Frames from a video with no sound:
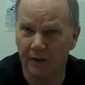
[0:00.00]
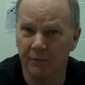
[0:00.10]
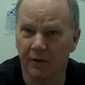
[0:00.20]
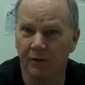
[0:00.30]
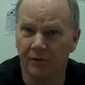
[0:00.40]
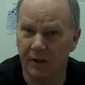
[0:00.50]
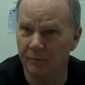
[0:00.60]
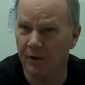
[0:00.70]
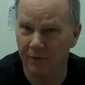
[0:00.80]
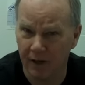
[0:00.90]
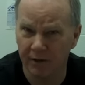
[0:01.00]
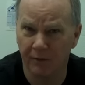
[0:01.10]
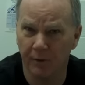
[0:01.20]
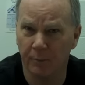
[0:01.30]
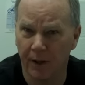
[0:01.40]
than the teams I've had here in
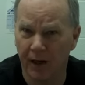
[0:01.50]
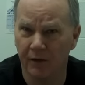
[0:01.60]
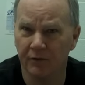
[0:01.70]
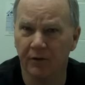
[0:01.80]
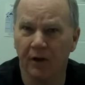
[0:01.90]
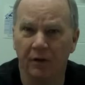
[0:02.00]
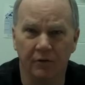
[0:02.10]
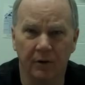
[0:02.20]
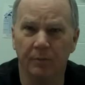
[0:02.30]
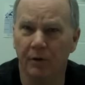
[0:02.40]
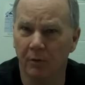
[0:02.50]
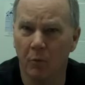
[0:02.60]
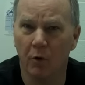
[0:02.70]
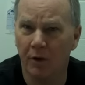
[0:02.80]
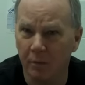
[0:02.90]
the past. Seemed a little
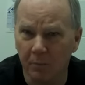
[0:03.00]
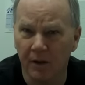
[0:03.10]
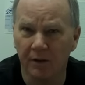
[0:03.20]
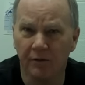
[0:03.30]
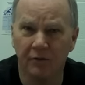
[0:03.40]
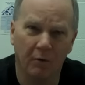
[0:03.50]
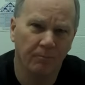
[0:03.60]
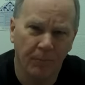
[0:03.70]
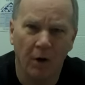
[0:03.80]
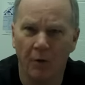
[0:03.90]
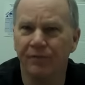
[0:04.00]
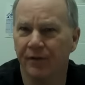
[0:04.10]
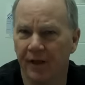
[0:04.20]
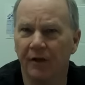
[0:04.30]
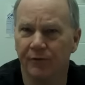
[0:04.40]
more committed, so hopefully
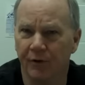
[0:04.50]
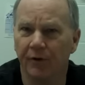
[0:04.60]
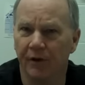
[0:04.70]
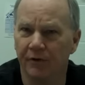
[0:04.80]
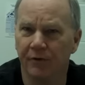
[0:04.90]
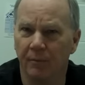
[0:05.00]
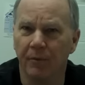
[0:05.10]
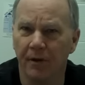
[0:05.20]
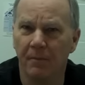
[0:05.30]
that'll turn into something.